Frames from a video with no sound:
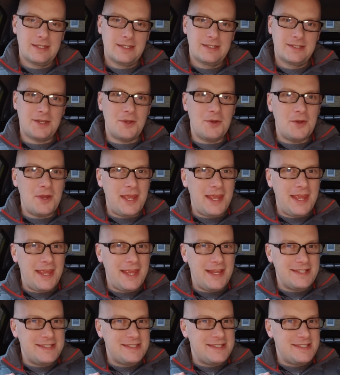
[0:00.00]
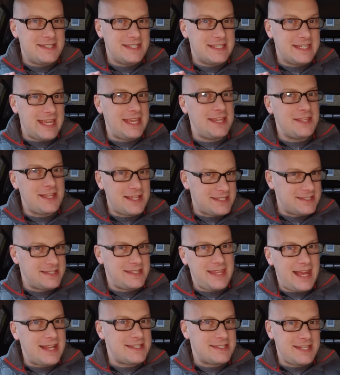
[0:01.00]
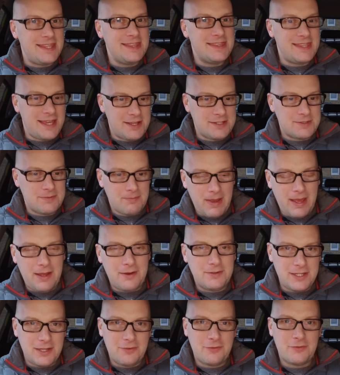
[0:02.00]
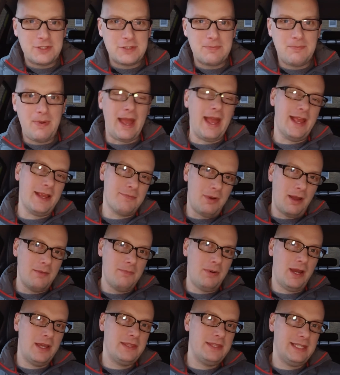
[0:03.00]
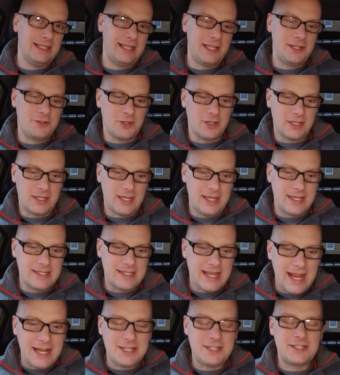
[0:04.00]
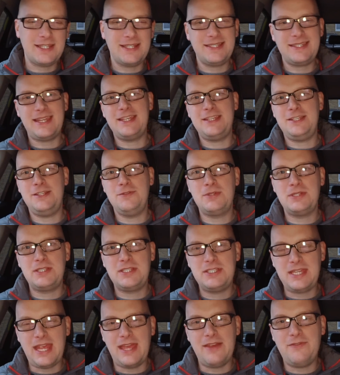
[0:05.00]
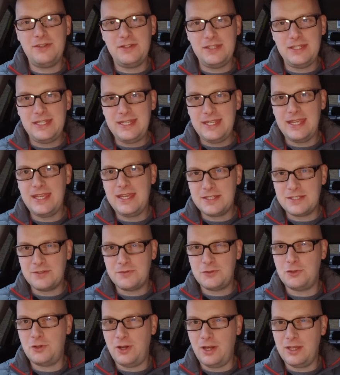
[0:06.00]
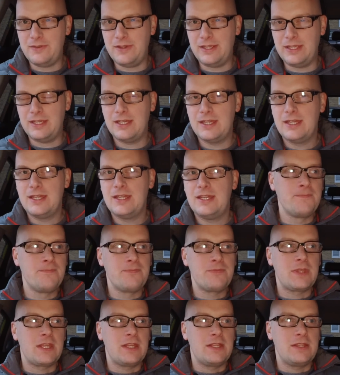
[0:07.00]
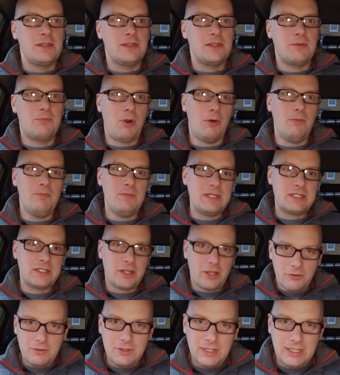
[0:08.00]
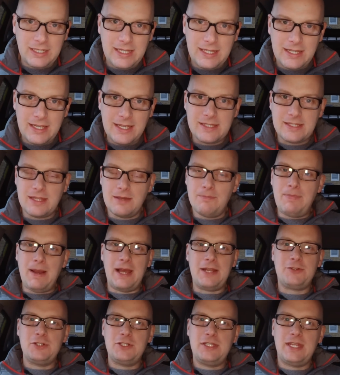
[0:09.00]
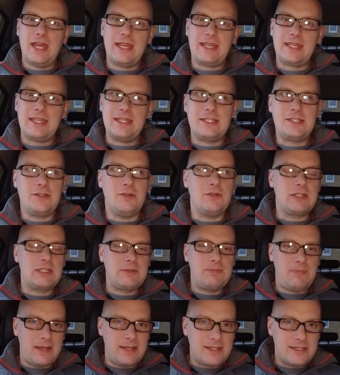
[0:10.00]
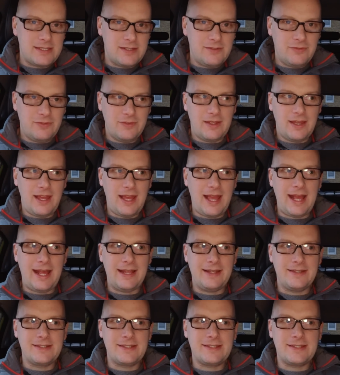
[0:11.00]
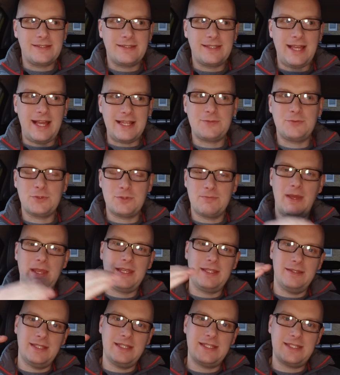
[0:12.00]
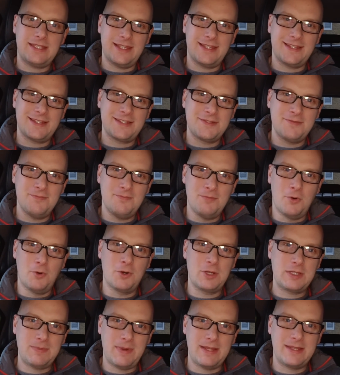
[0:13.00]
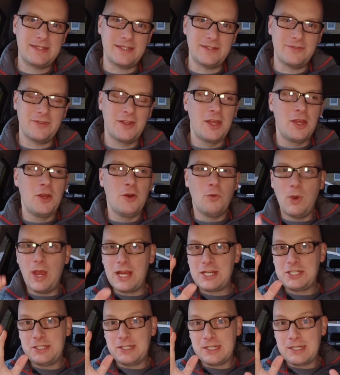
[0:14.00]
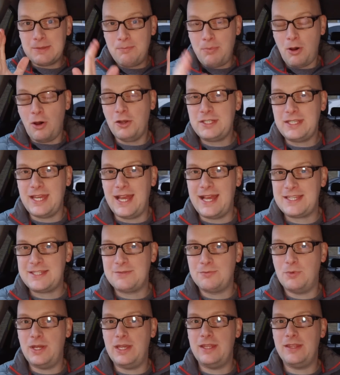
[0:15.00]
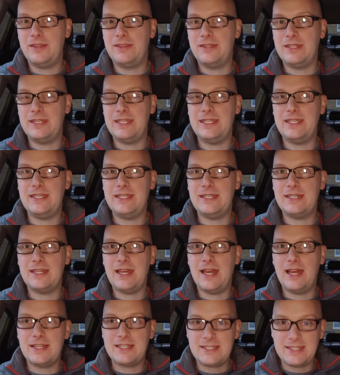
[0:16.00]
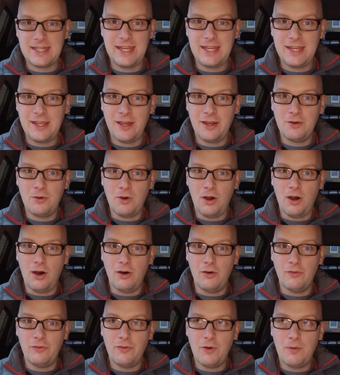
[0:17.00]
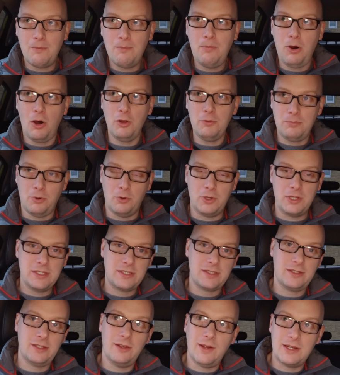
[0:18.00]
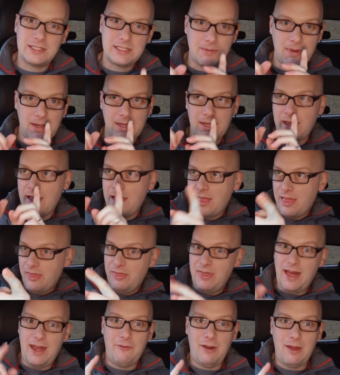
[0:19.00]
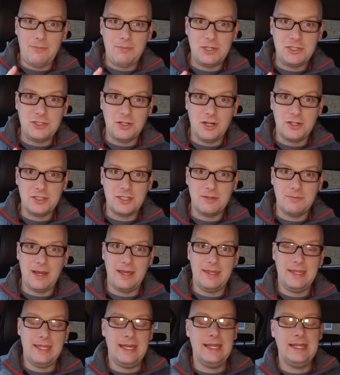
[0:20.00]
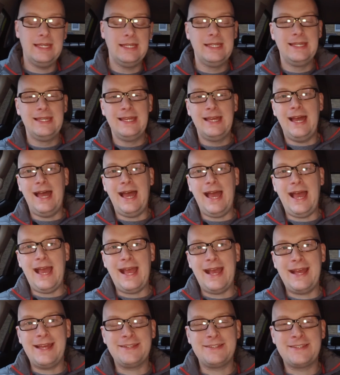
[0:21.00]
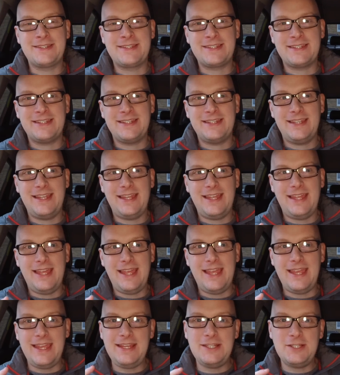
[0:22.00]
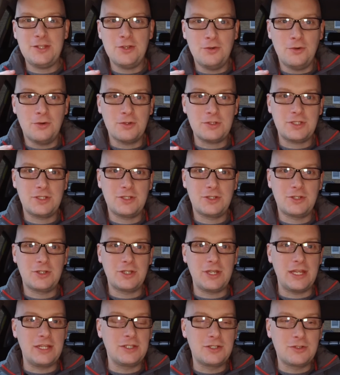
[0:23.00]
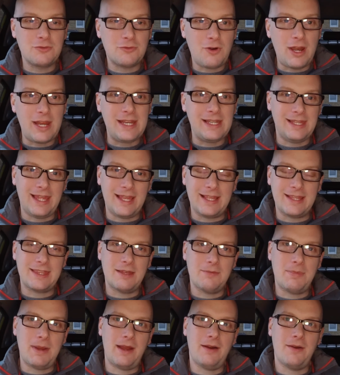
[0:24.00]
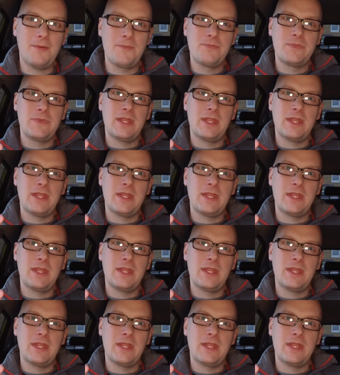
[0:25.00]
So to get that £10,000 difference back by buying the electric, it's actually going to take you 7 years of driving. The problem is currently is that battery tech is too expensive, and that's what's making these things more expensive. We actually did a podcast with the CEO of PodPoint, who actually make that rapid charger back there, and he talked in great length about